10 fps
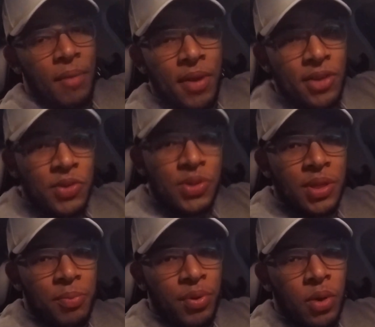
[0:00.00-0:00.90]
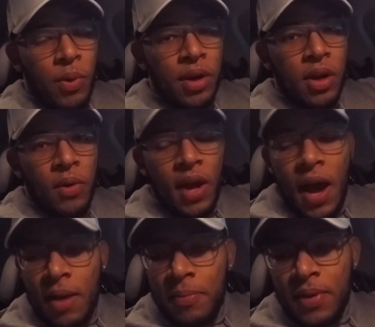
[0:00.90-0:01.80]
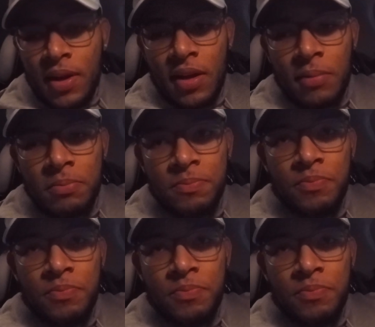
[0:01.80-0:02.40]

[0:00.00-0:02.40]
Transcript: I'm not usually a pre-workout guy, but um,